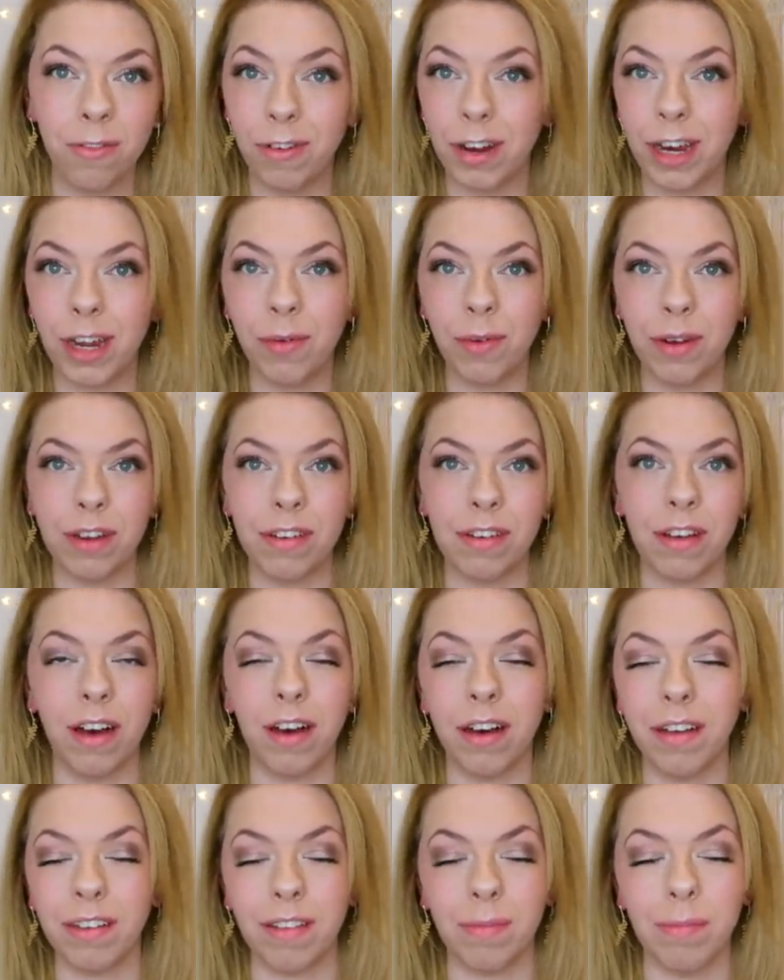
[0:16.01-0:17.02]
really wanted to
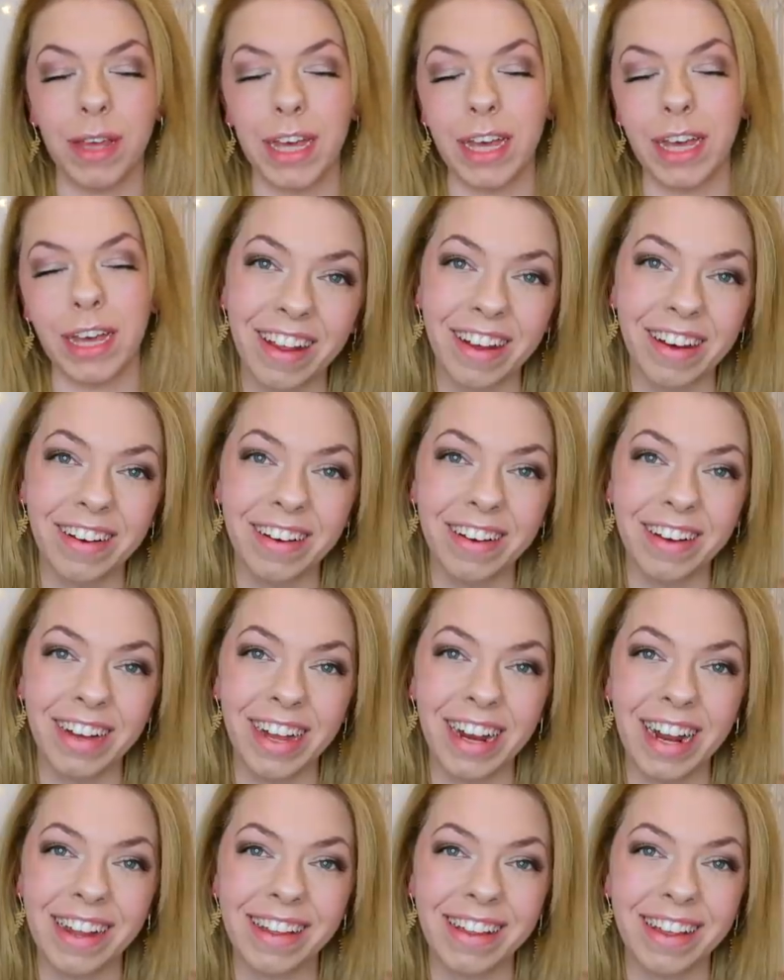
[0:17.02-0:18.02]
ask me. So
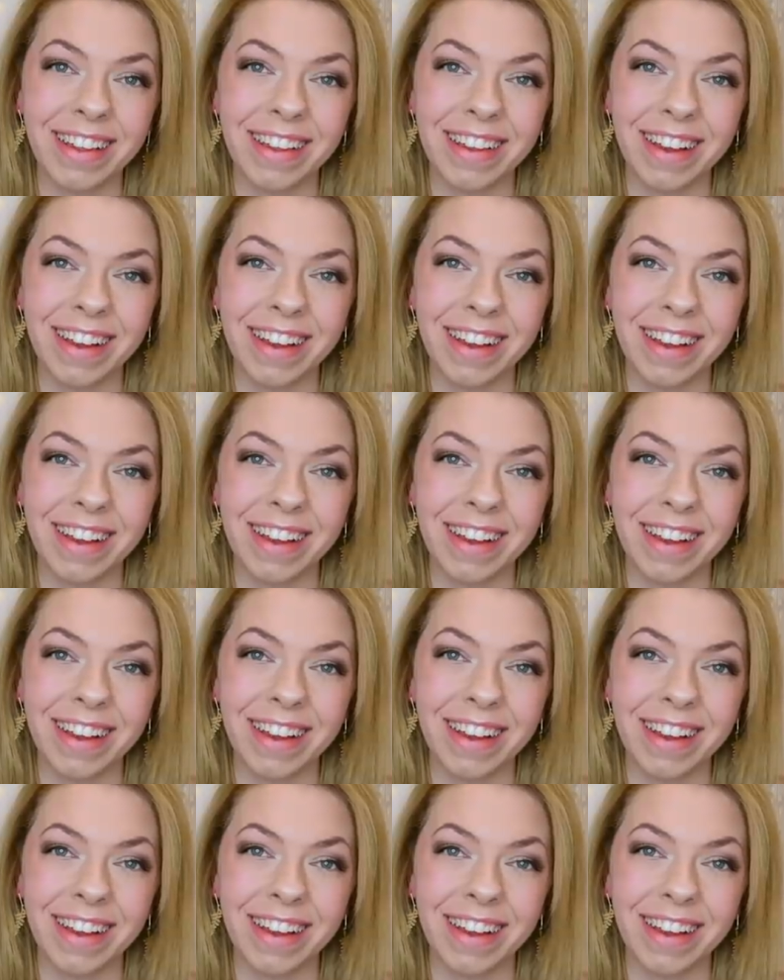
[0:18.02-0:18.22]
let's get